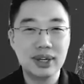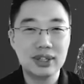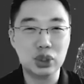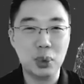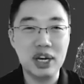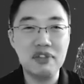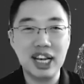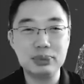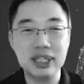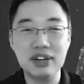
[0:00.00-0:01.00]
So we
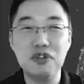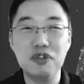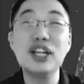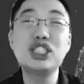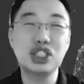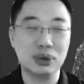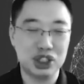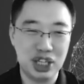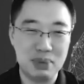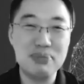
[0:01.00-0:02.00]
developed a virtual
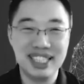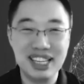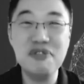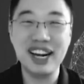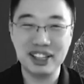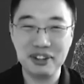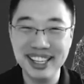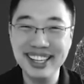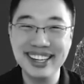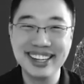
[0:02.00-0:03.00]
chip,
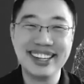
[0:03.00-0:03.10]
effectively,